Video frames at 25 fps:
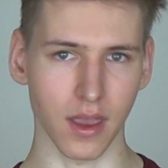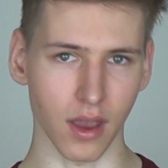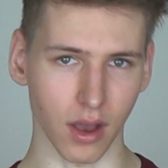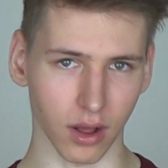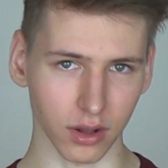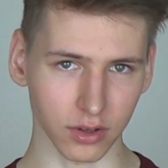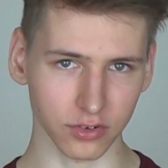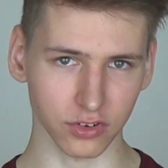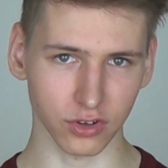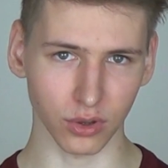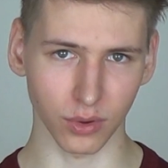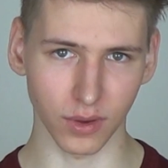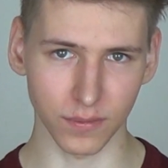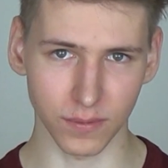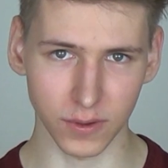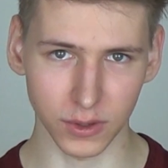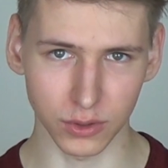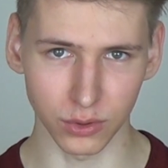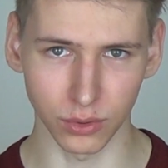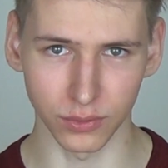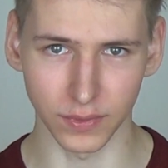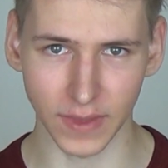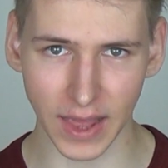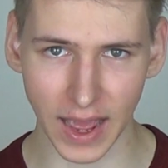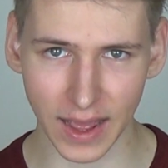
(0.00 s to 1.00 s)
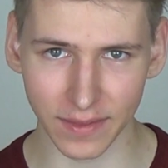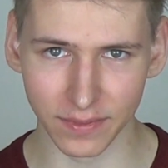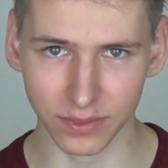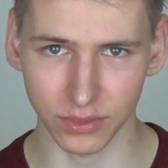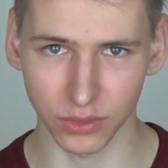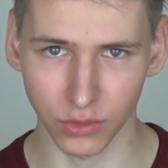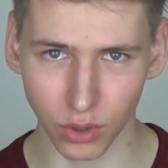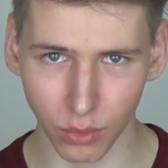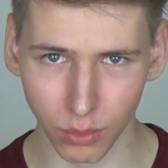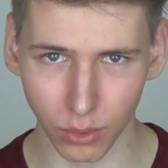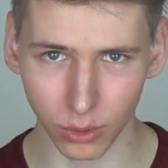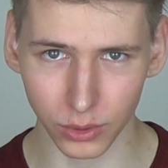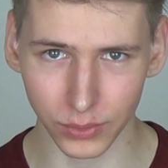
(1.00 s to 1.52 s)
Also, if you do not
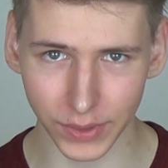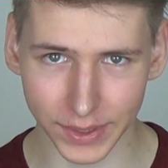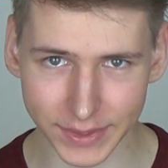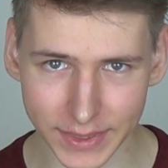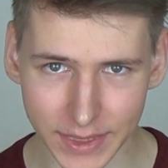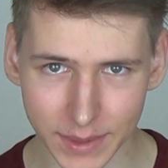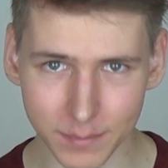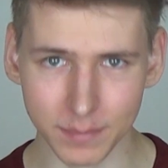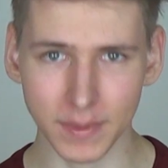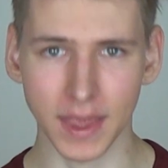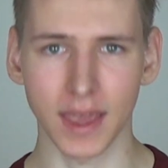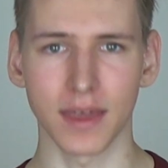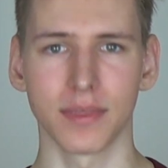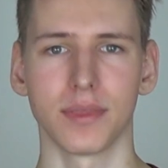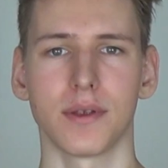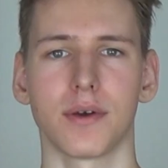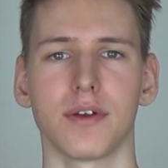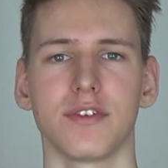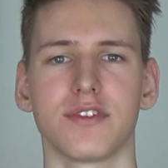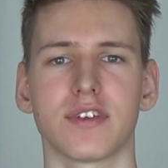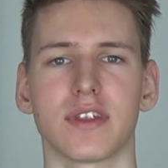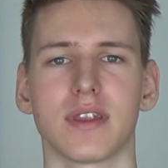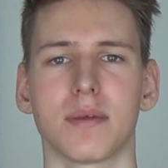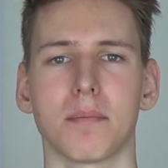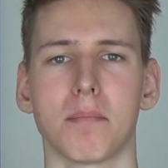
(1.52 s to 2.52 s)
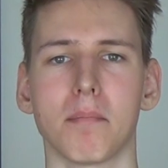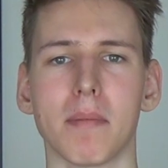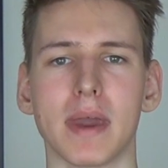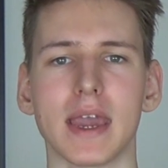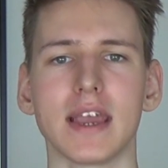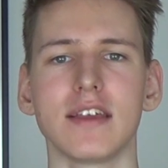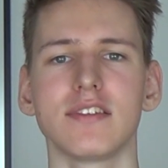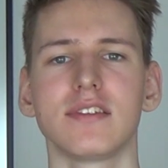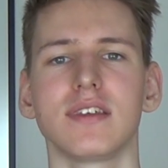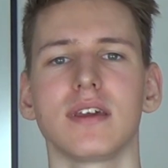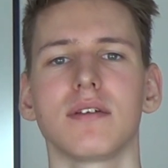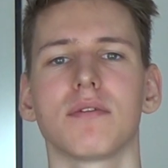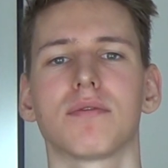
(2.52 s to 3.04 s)
know already, there is an
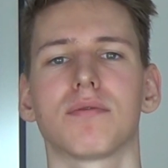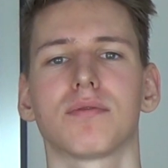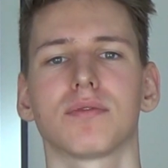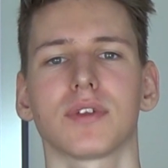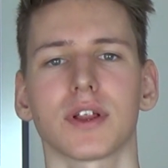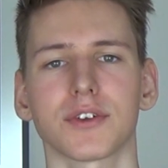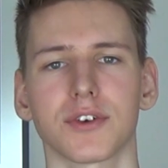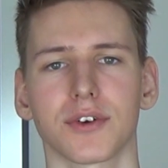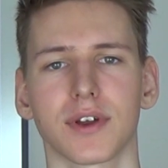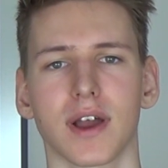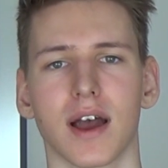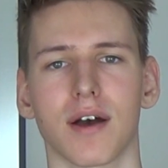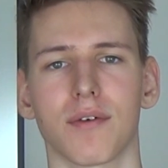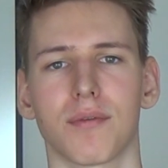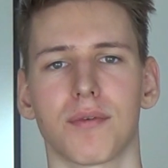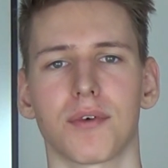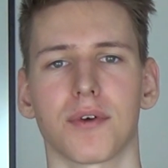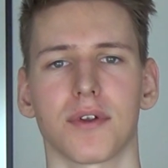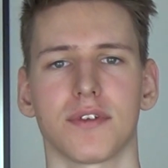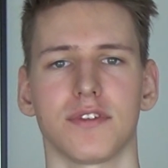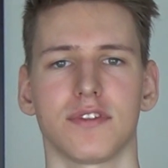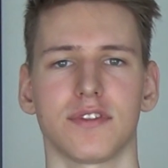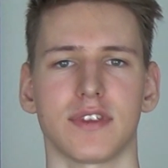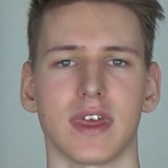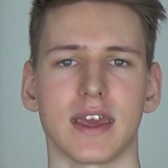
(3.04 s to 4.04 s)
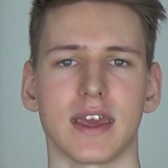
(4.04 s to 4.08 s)
amazing Flutter conference